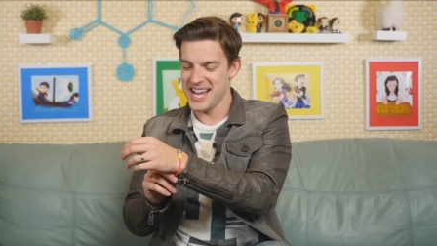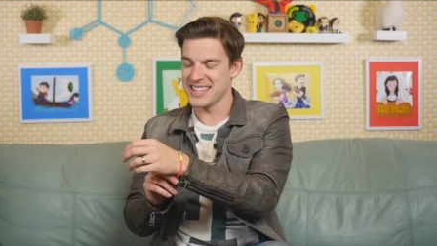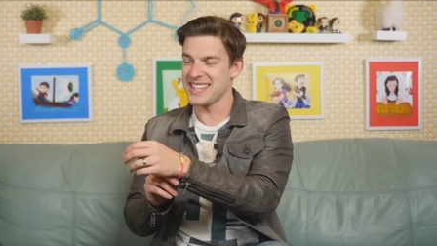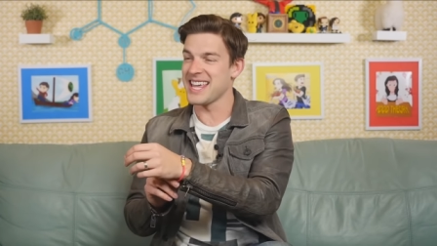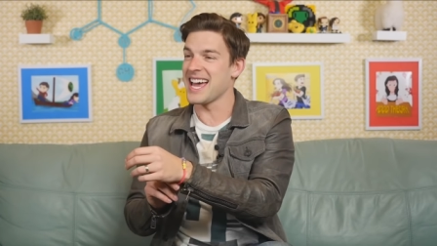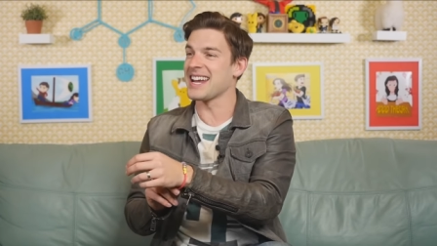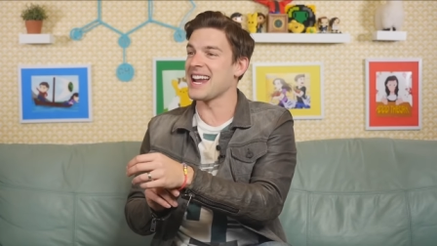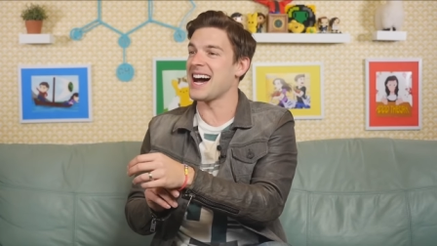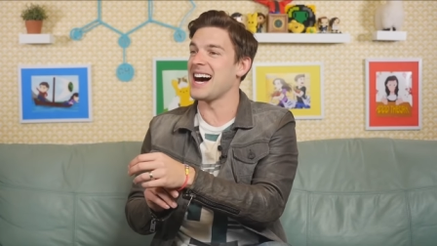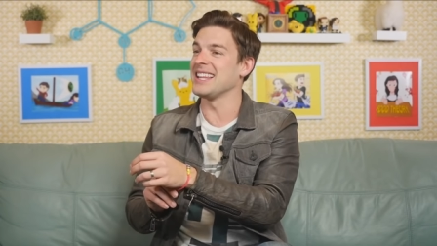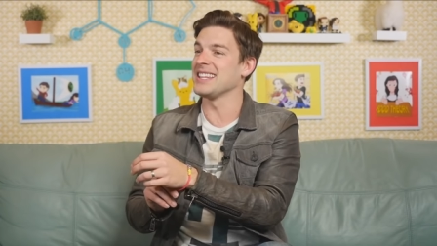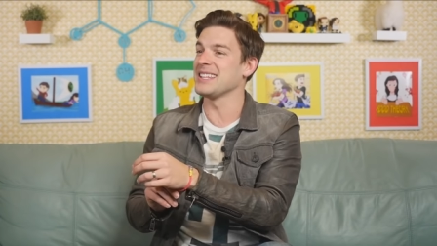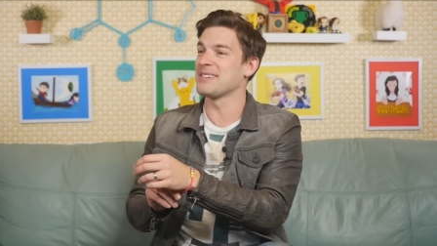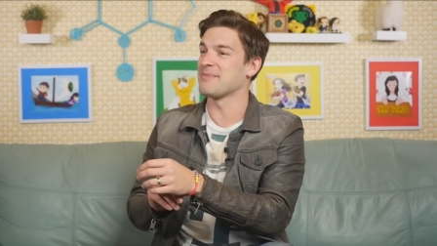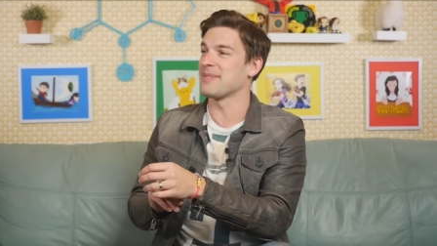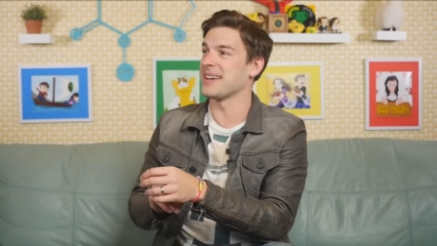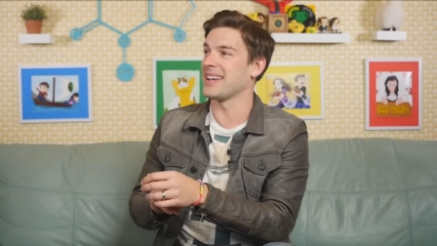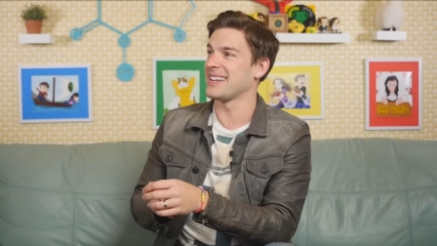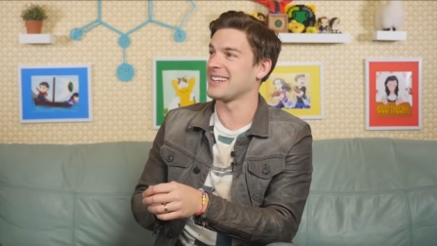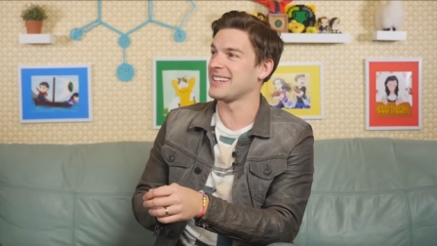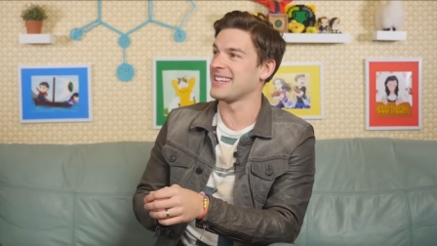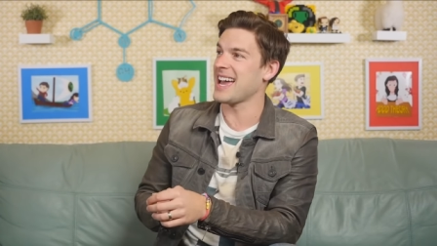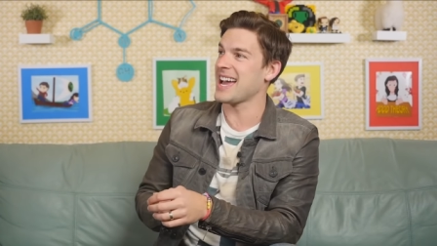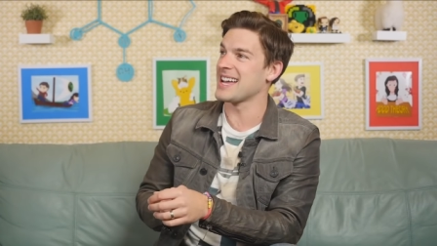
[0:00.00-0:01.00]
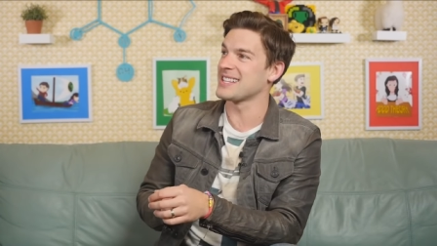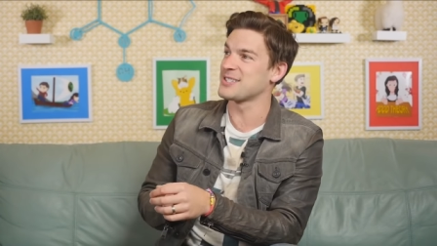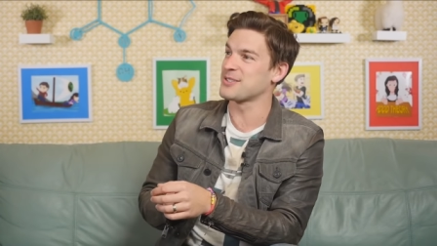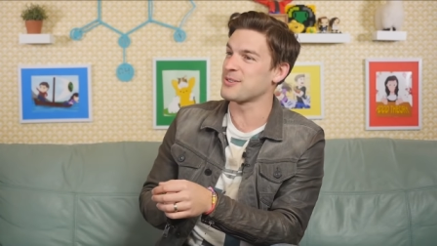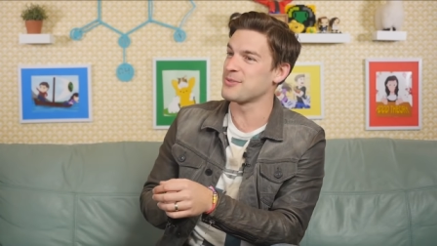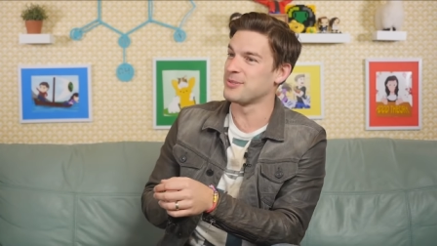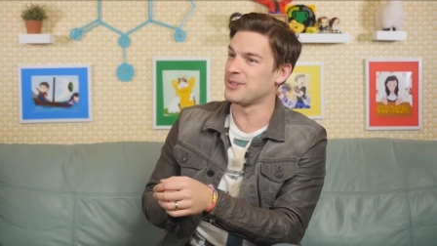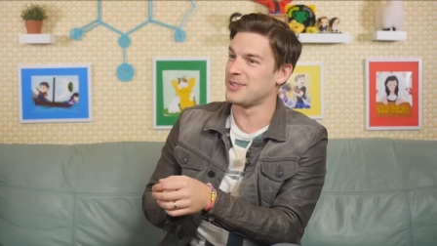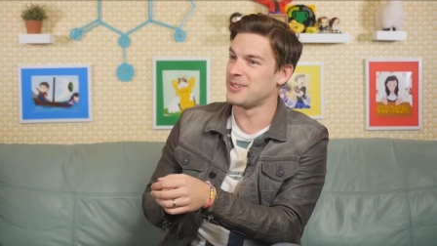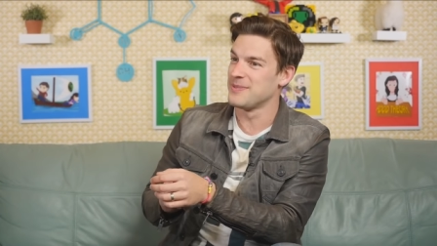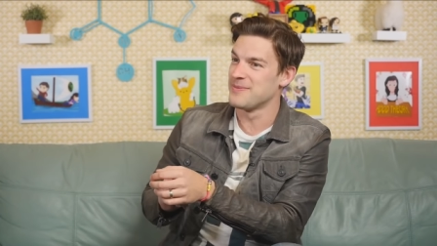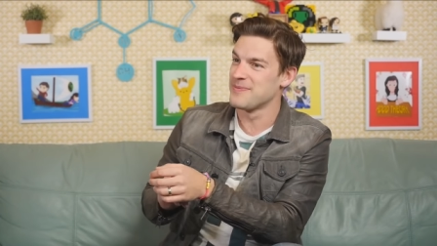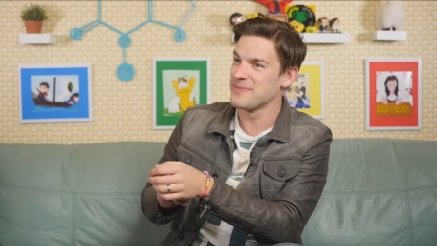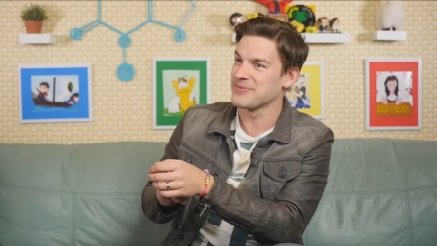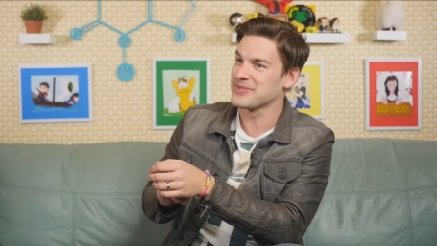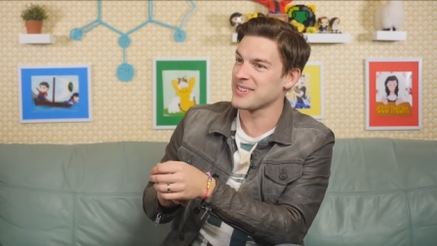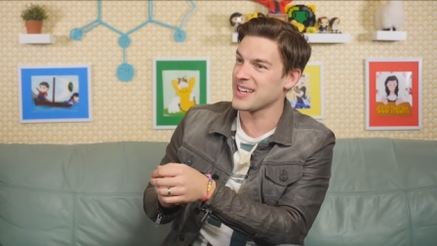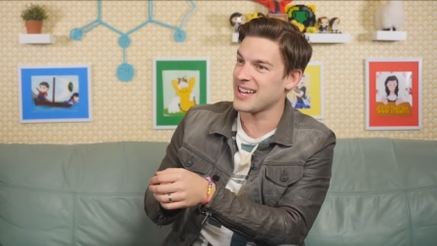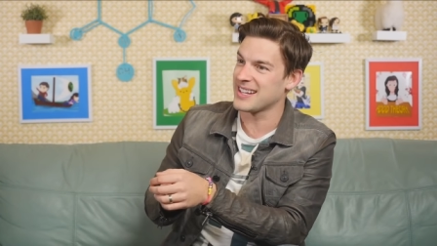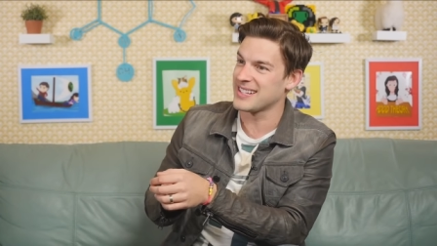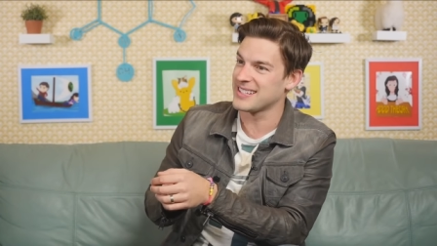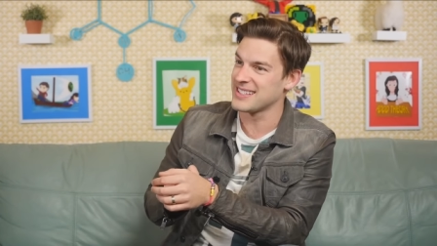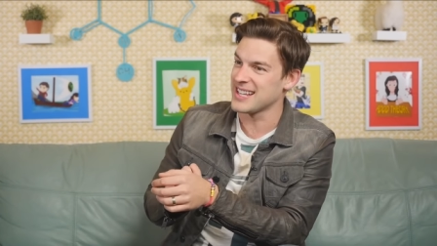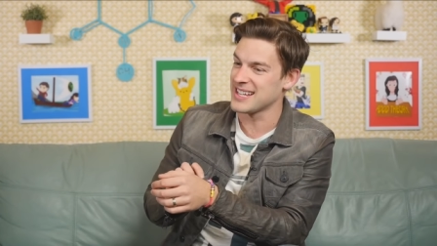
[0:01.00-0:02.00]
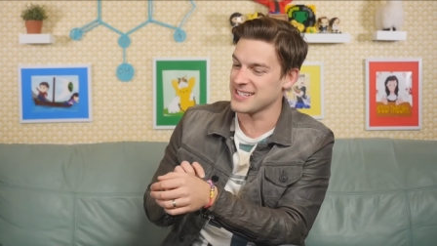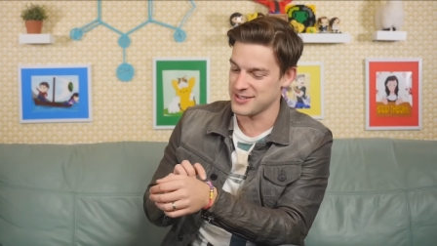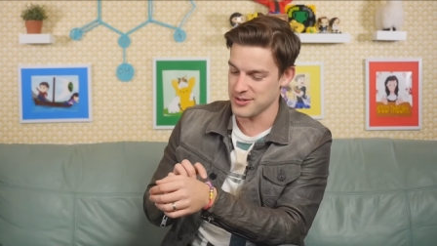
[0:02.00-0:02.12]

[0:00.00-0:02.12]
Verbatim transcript: that Ollie made at school, and,